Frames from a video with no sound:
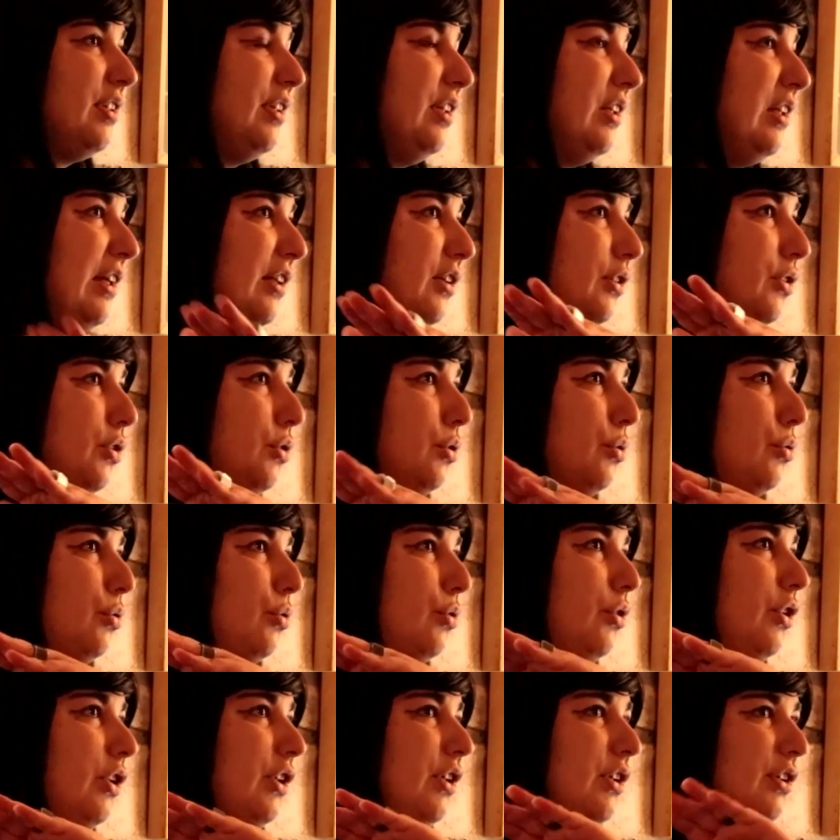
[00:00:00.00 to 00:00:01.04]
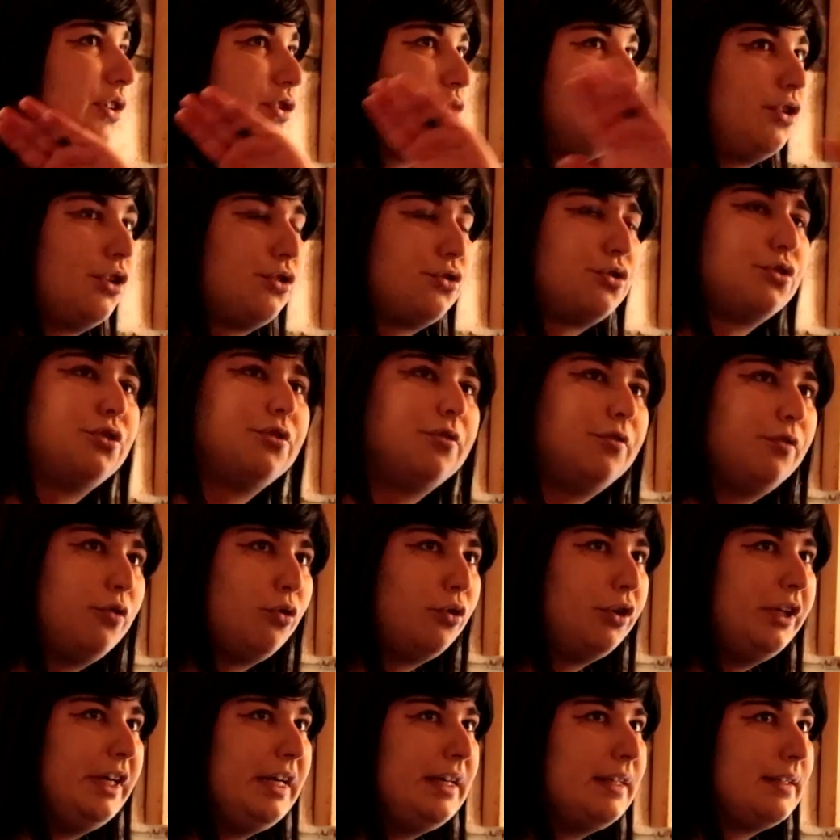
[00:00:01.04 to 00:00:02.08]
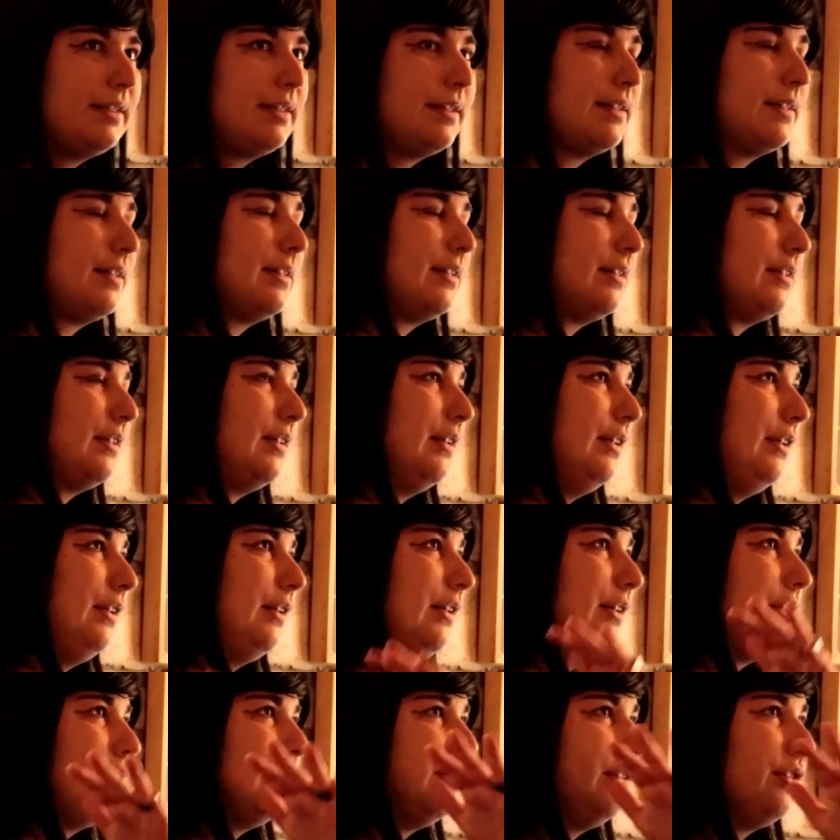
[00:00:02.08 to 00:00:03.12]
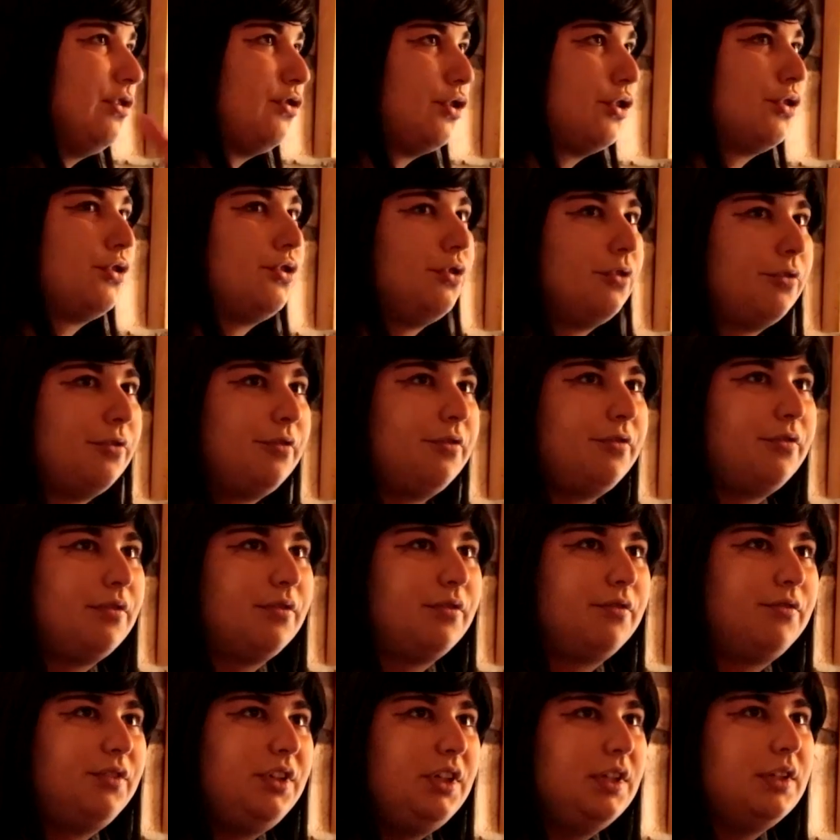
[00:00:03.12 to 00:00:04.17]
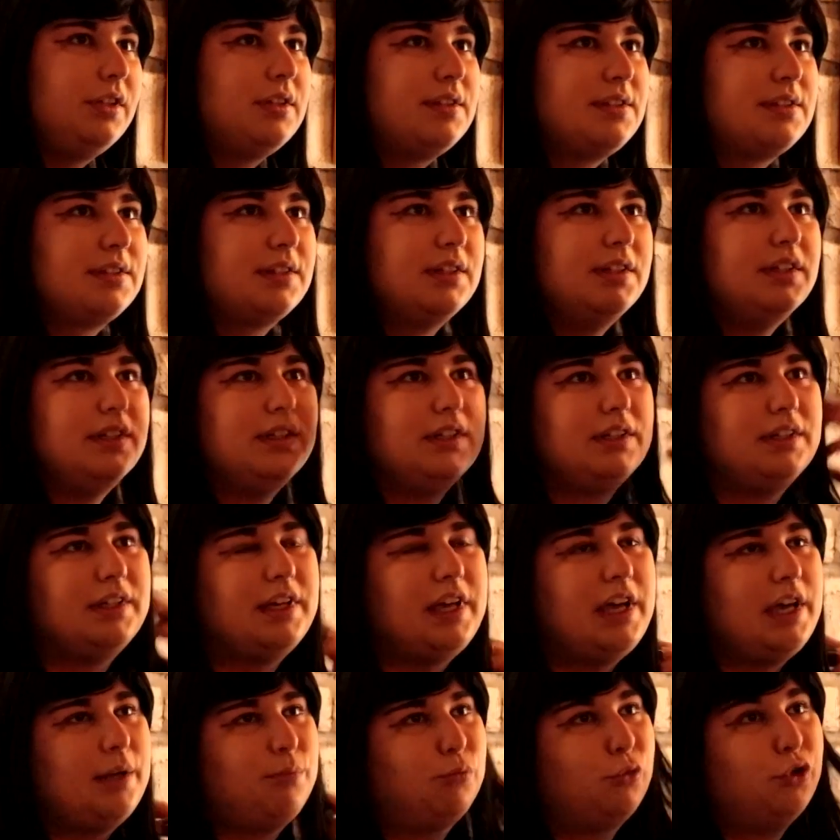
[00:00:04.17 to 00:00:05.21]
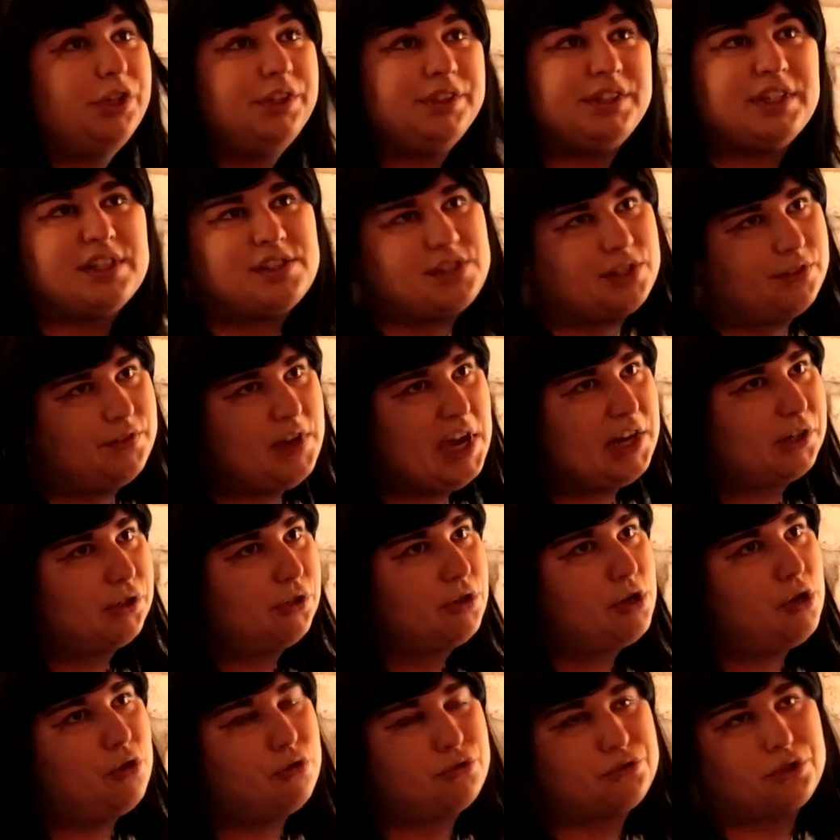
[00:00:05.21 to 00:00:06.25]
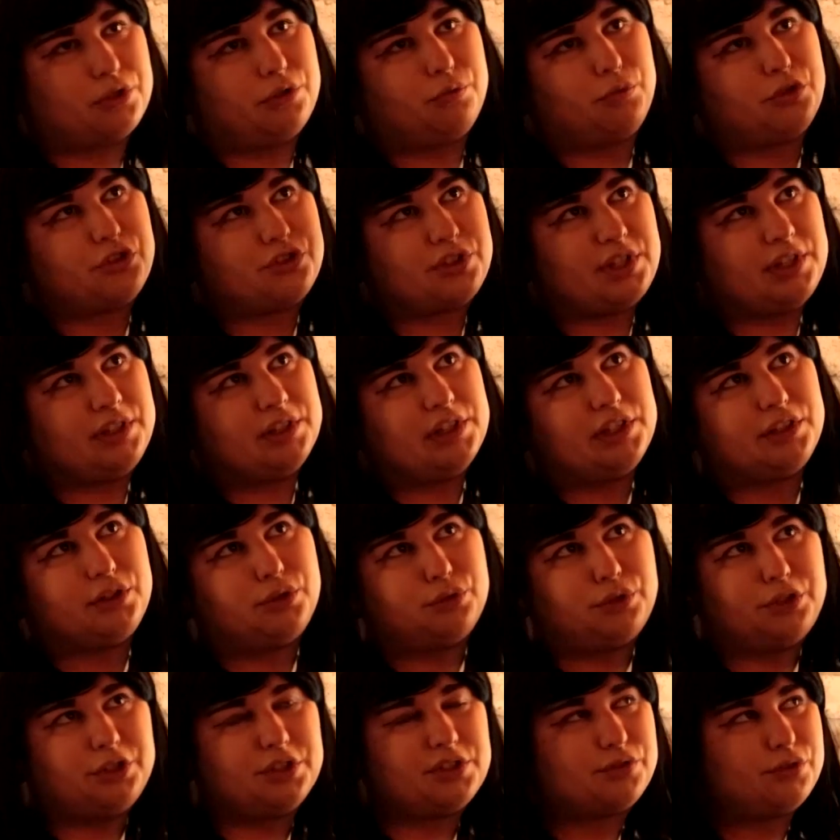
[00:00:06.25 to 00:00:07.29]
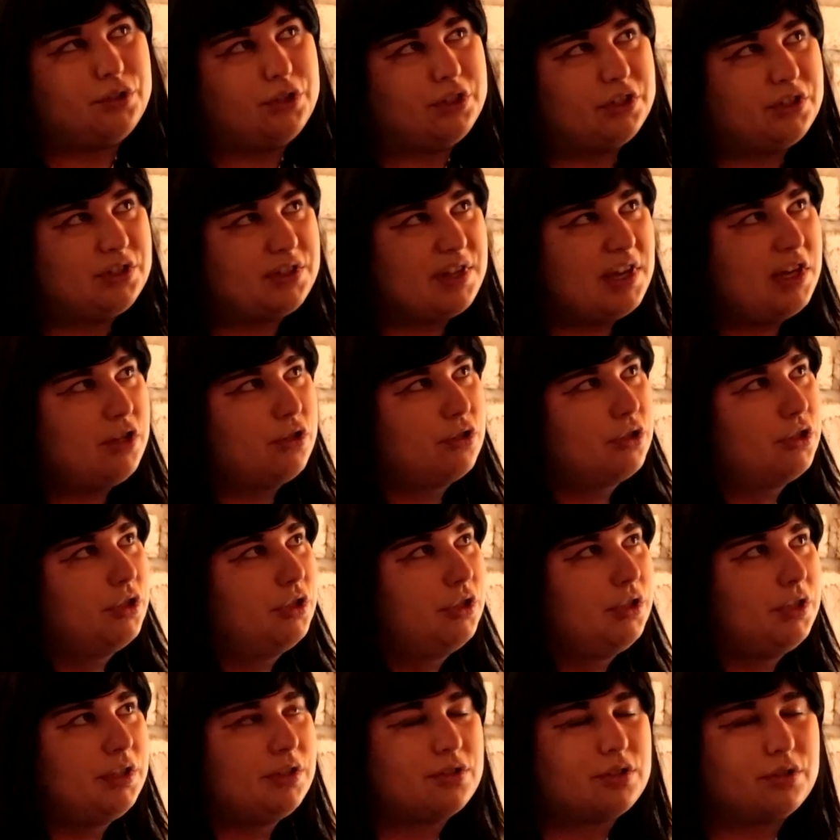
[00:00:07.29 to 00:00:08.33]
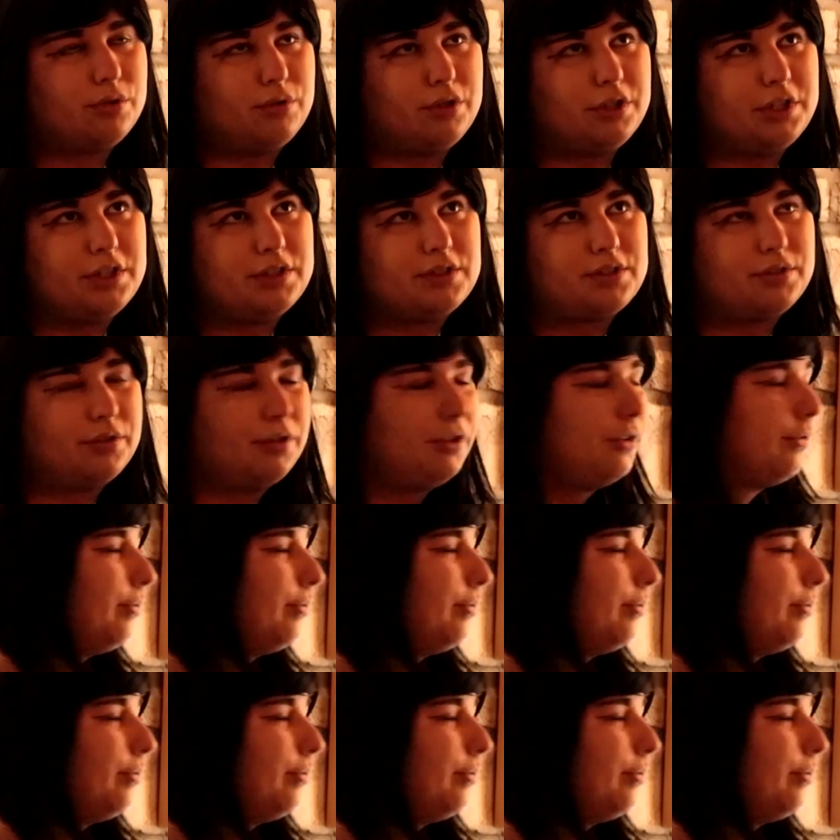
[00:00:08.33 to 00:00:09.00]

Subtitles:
It led to destruction of forests, destruction of fields, and more intensive agriculture, which then led to industrialization and so on and so